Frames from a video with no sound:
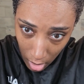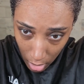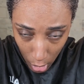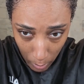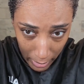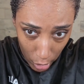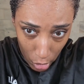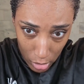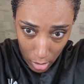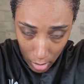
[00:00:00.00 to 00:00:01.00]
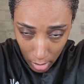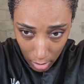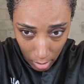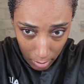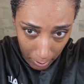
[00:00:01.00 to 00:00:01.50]
You know, my curls
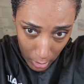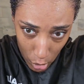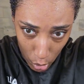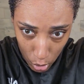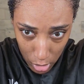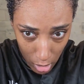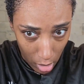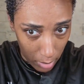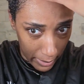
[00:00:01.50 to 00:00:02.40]
are much looser.